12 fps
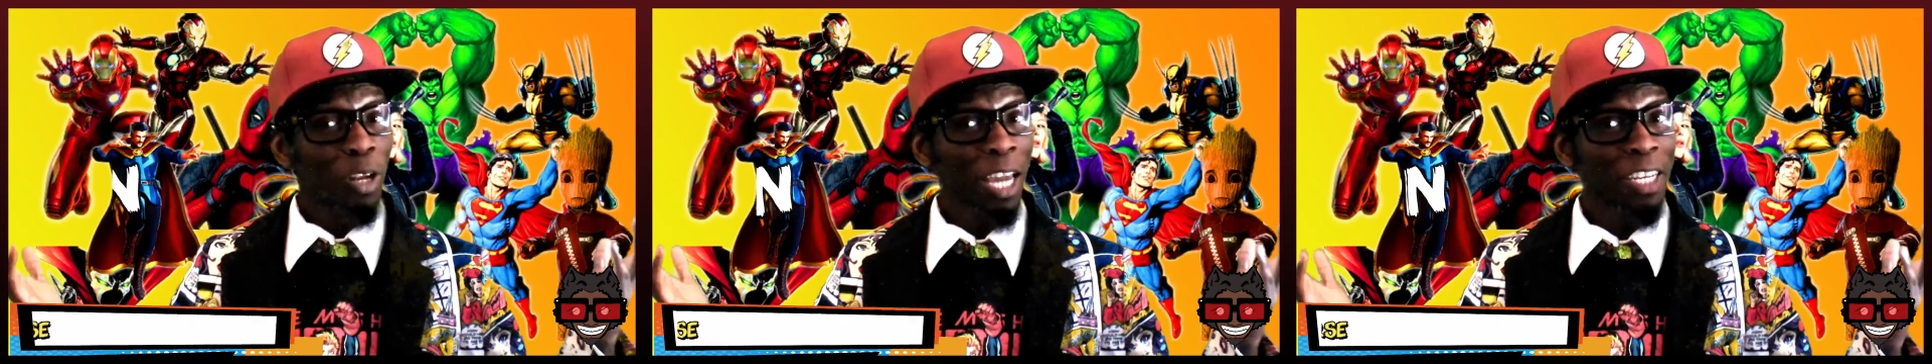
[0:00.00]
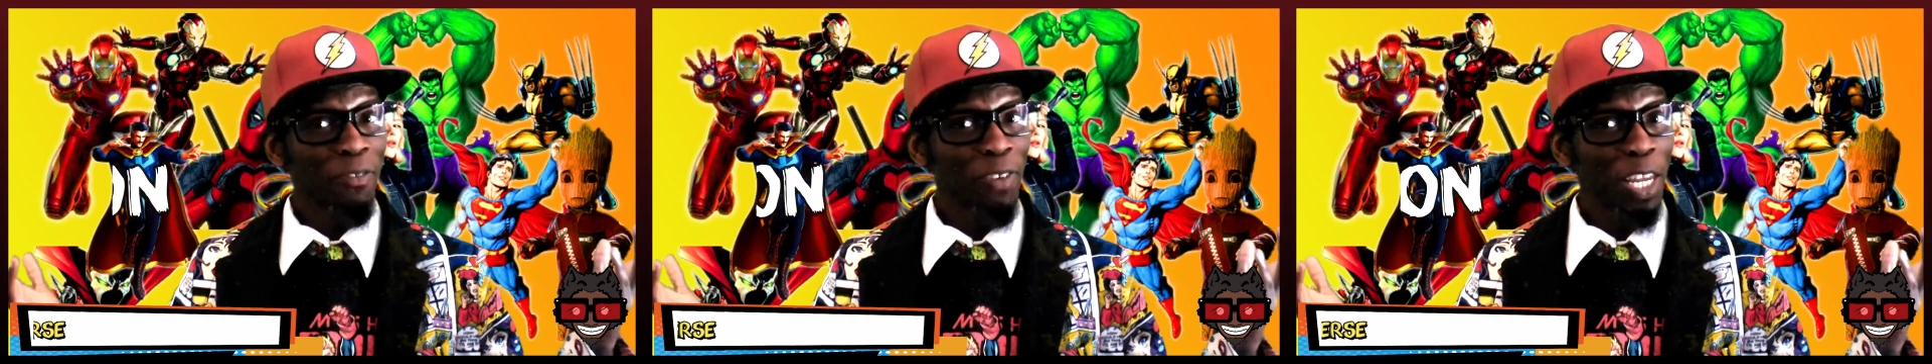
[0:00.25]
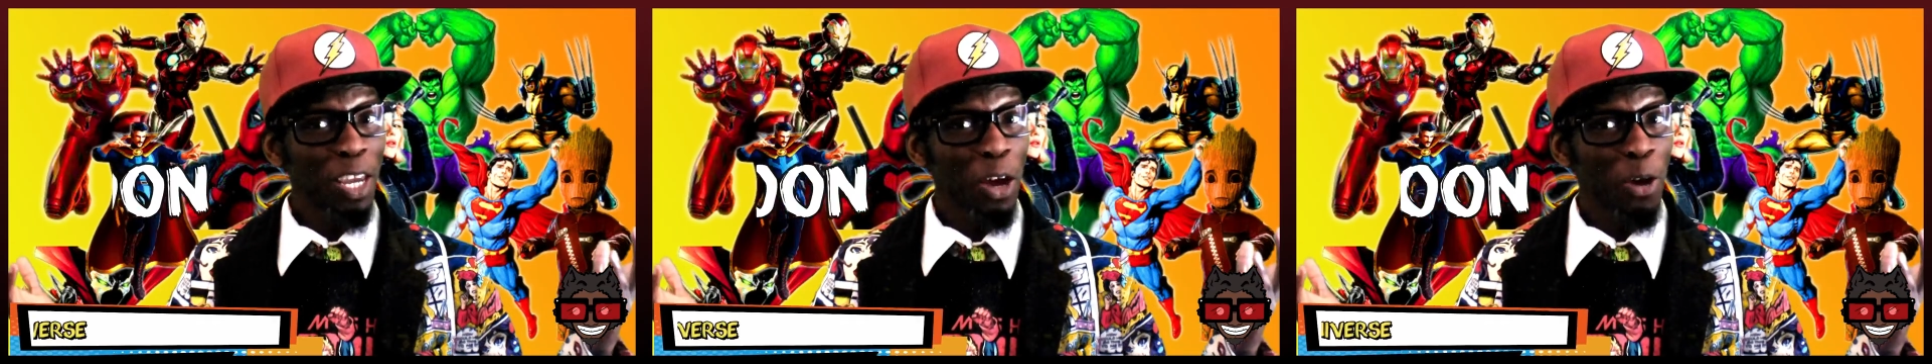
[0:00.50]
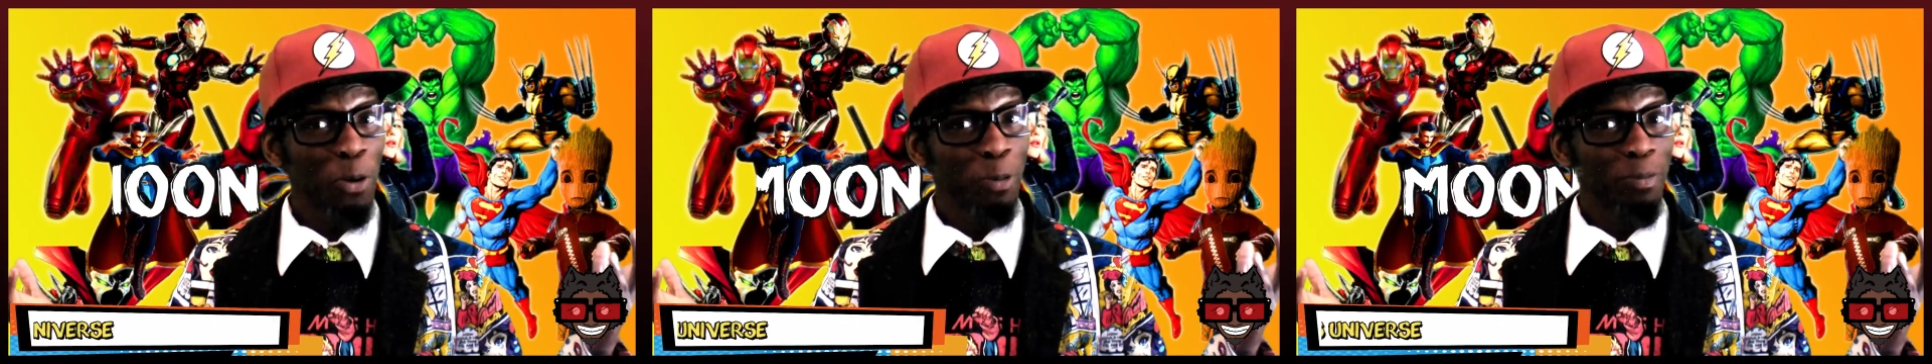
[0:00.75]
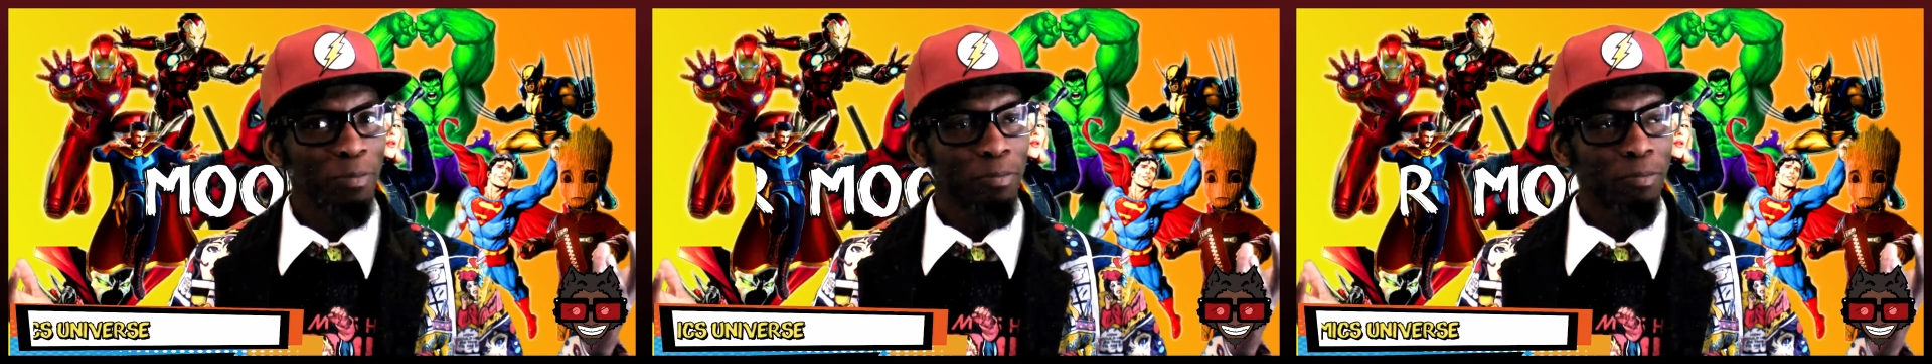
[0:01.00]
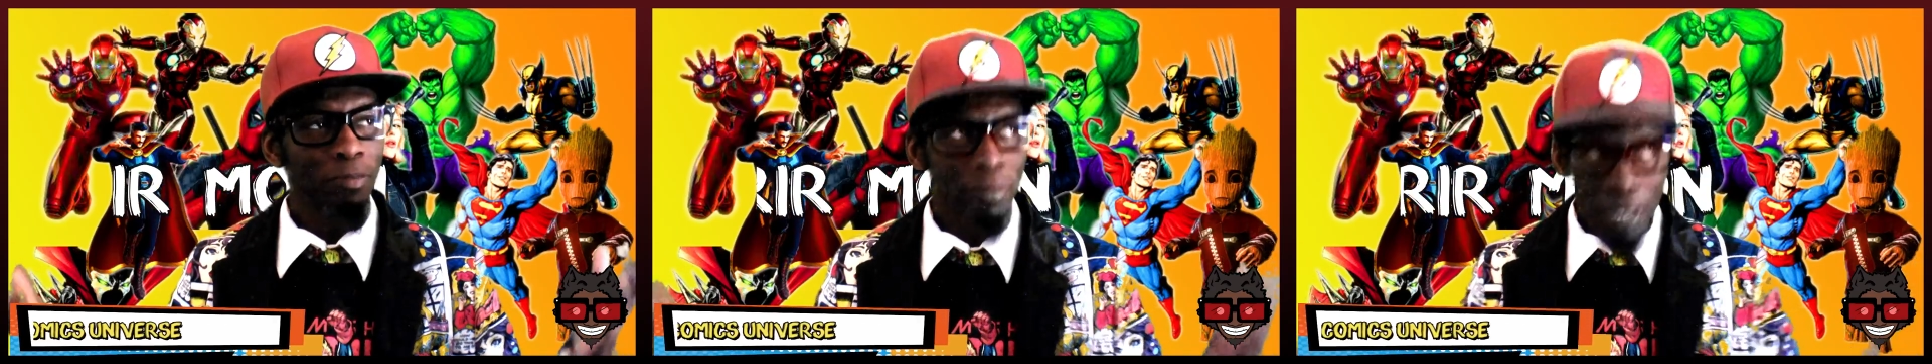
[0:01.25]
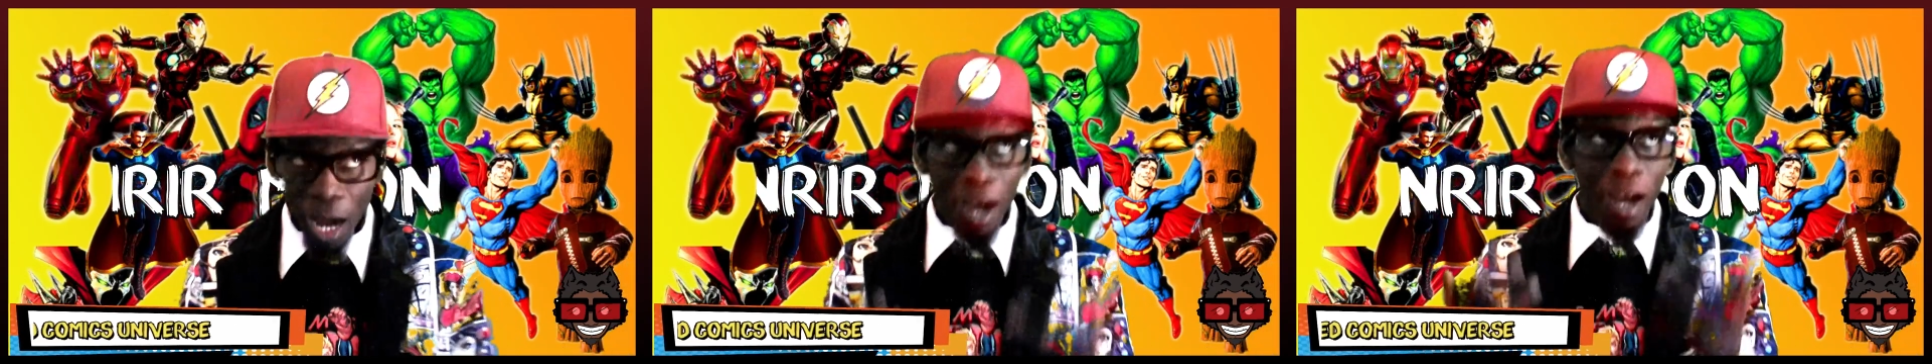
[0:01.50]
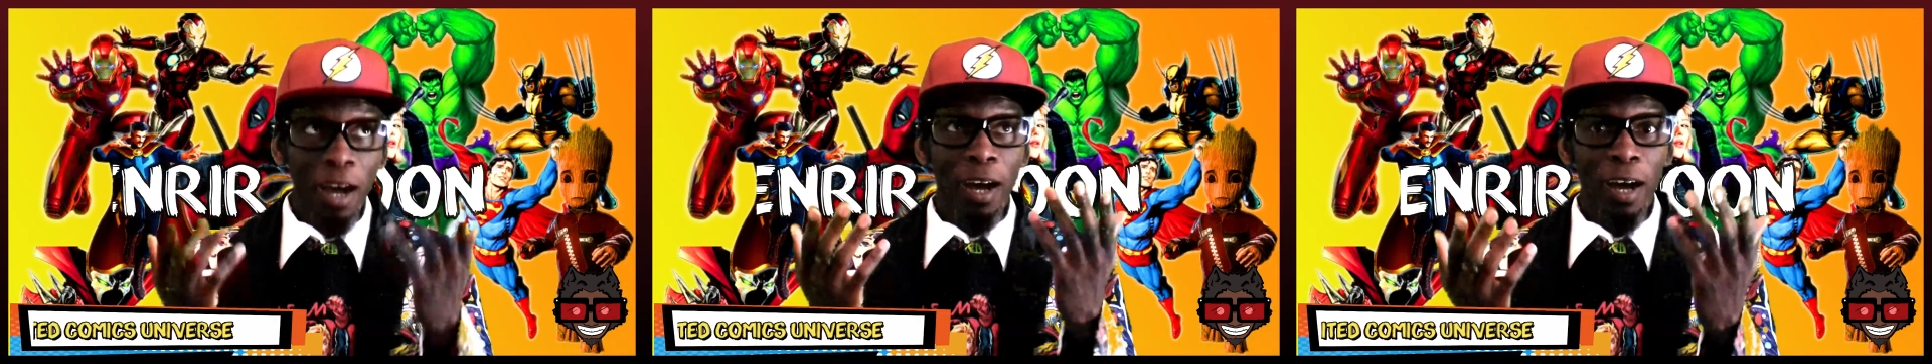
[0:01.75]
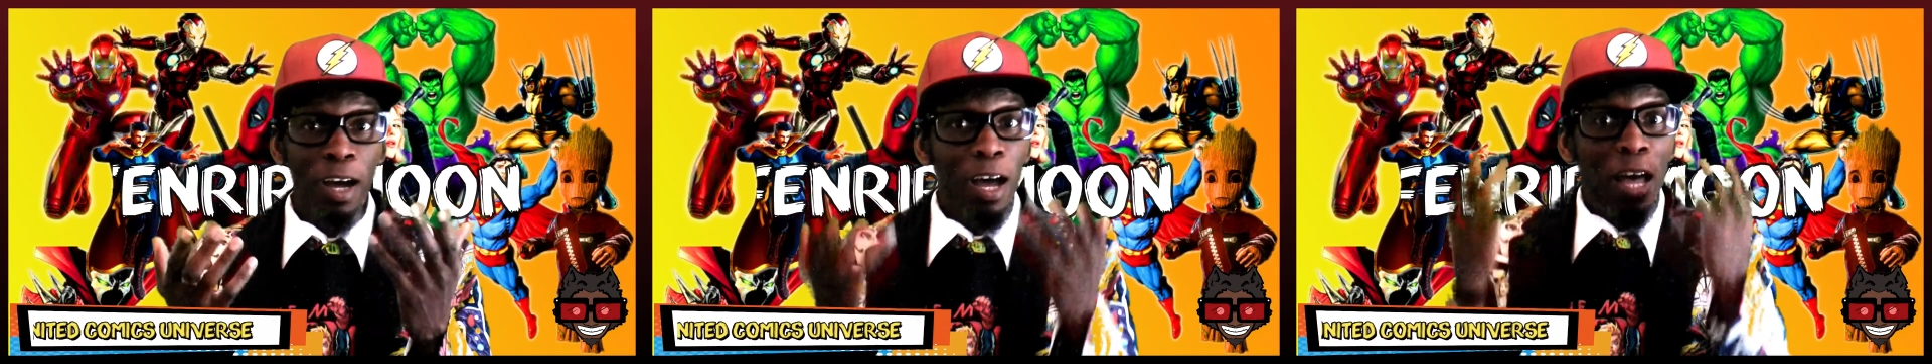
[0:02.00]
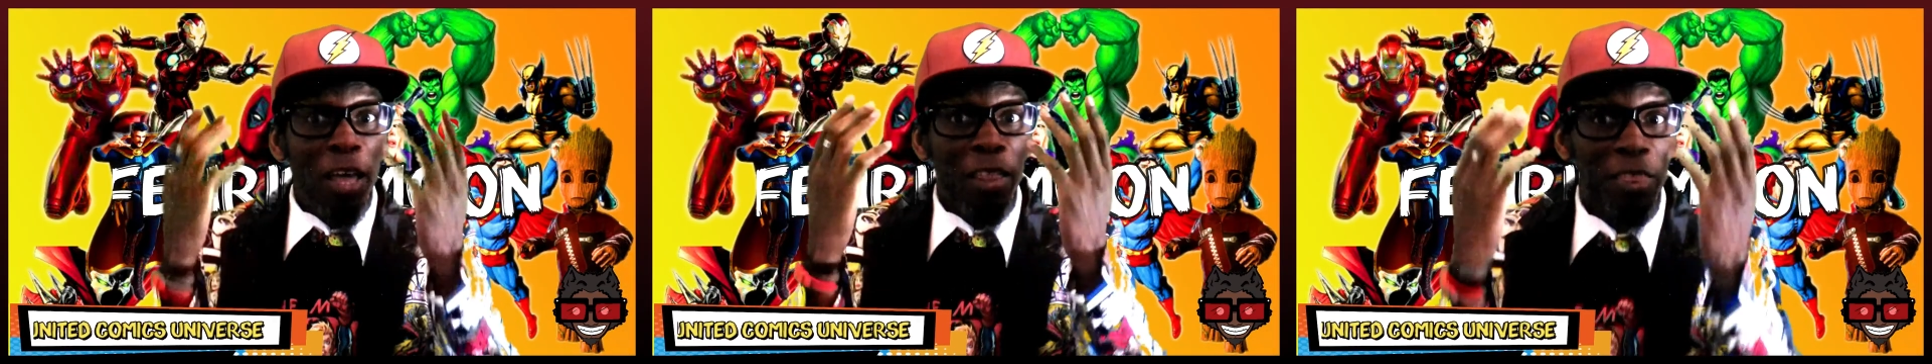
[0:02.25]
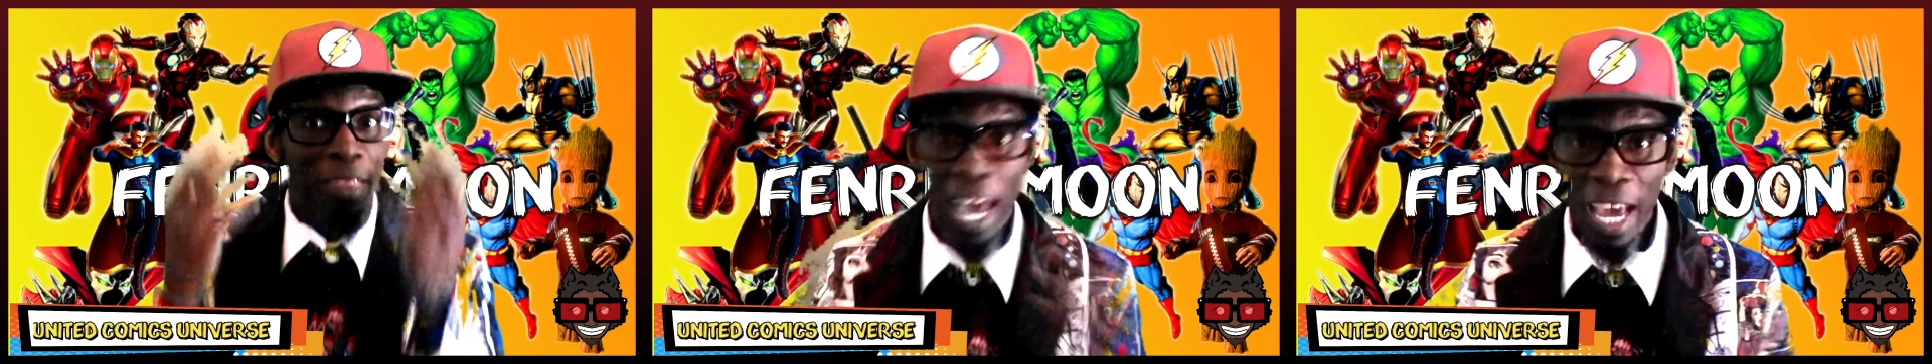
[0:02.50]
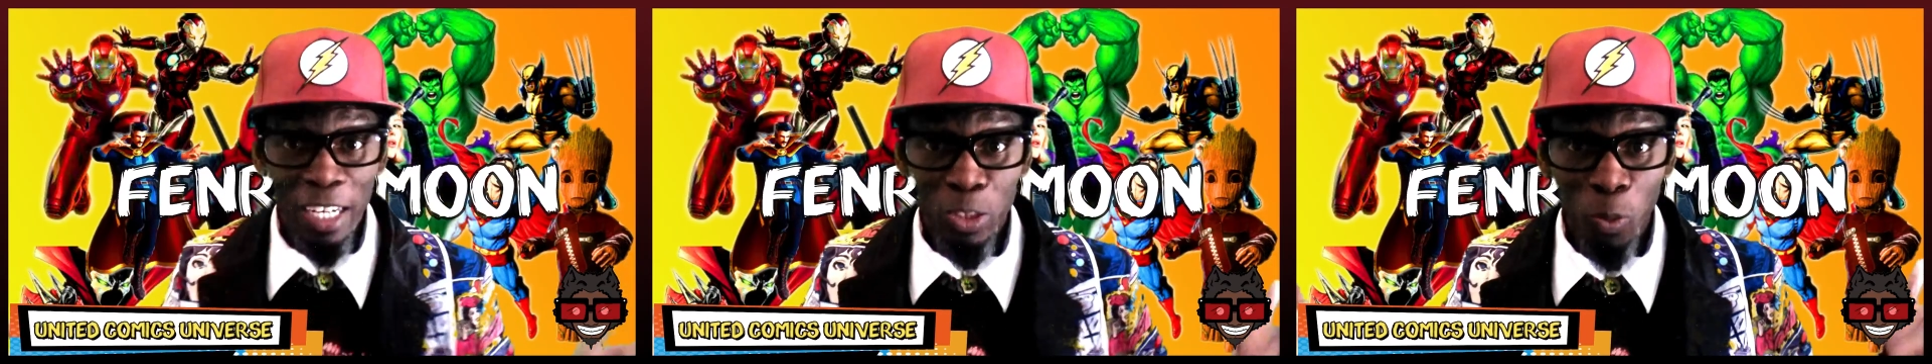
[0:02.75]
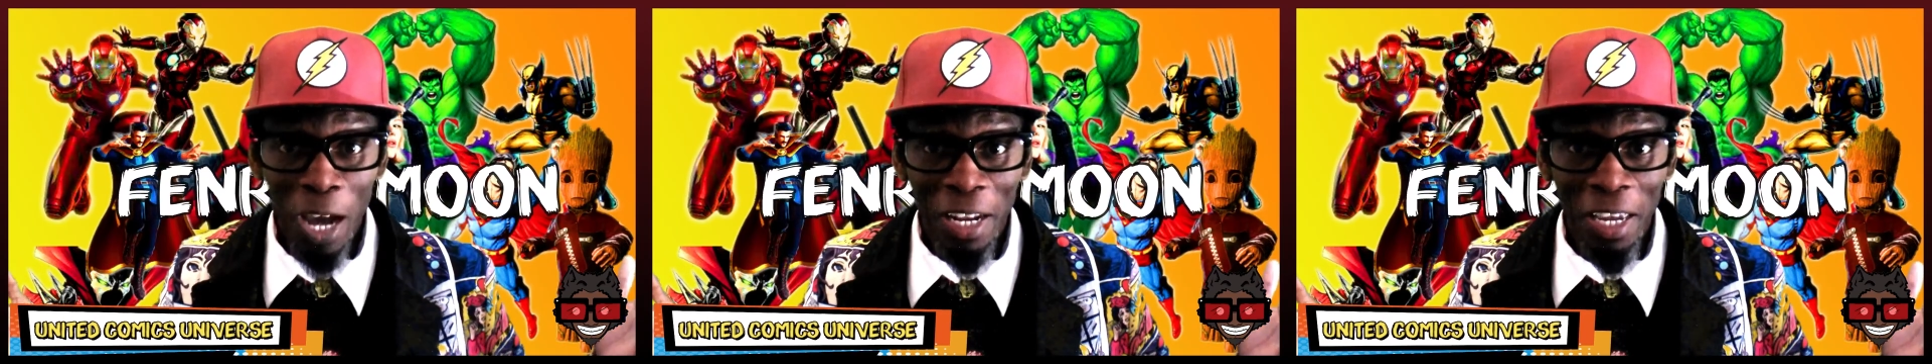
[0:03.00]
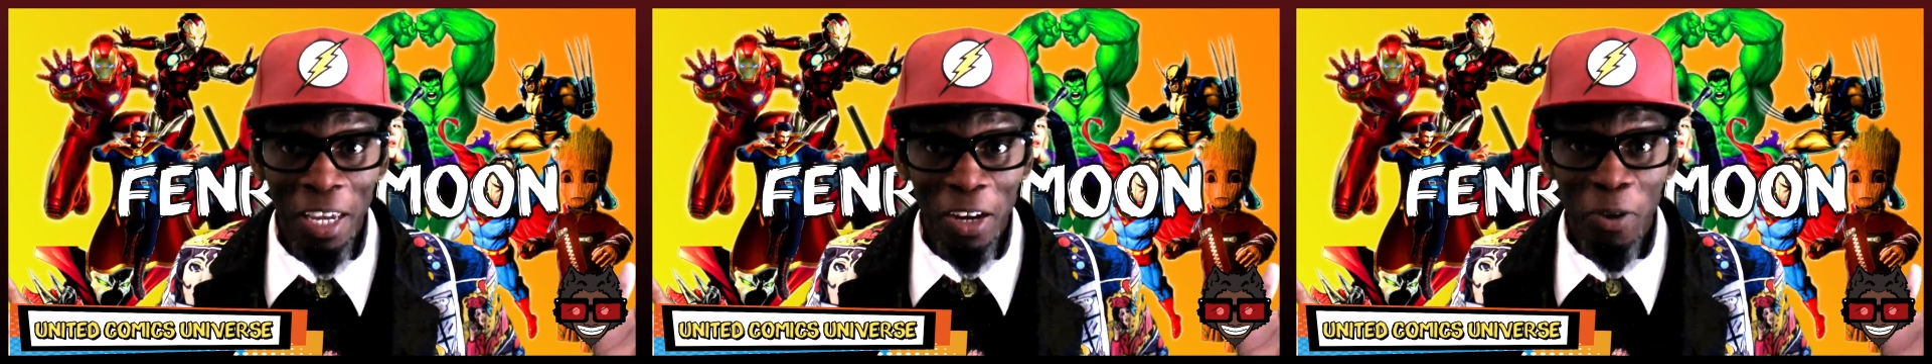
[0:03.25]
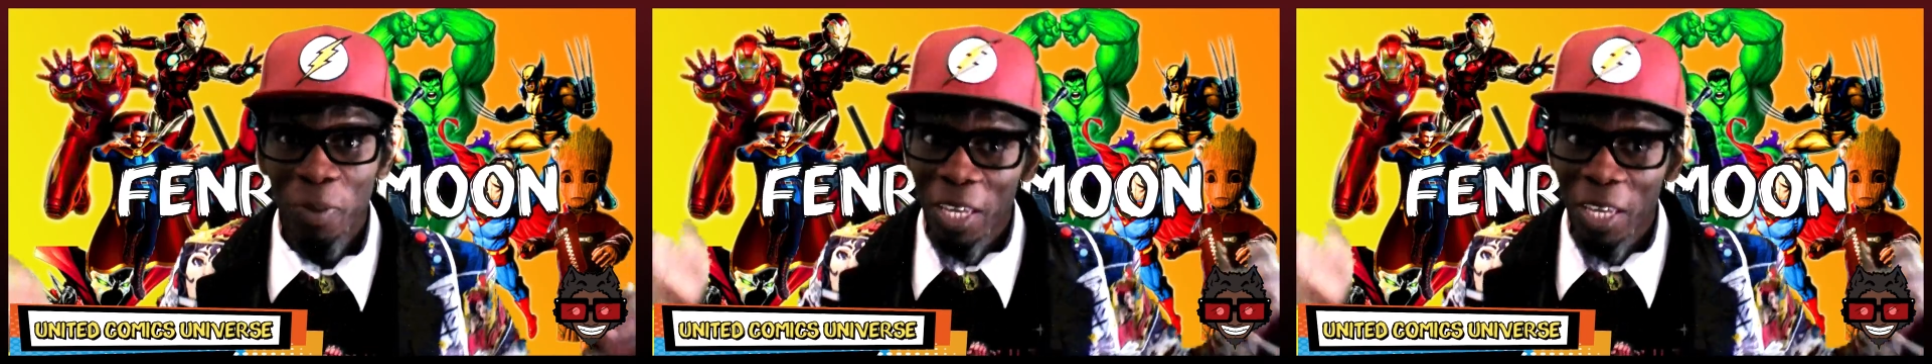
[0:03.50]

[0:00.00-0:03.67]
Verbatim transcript: you like the video? Duh! That is why they're here,